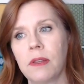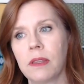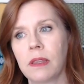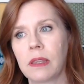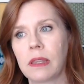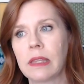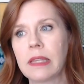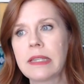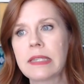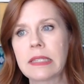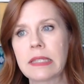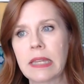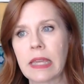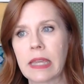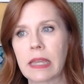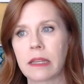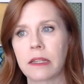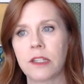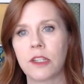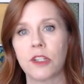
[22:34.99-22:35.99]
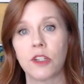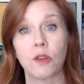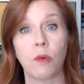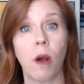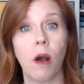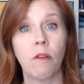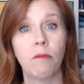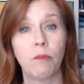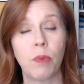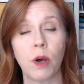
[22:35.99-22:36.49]
listening to
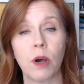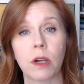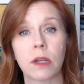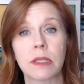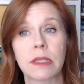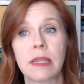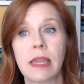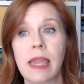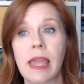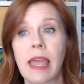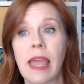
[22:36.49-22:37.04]
twelve books.